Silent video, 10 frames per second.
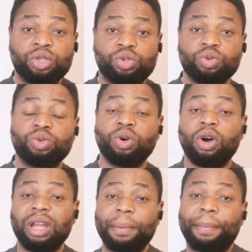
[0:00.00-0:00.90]
to
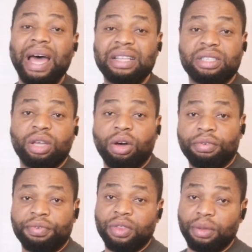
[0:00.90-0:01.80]
other parts
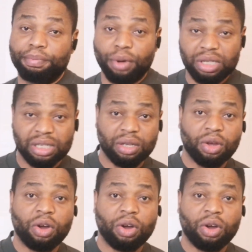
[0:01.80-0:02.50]
of the body.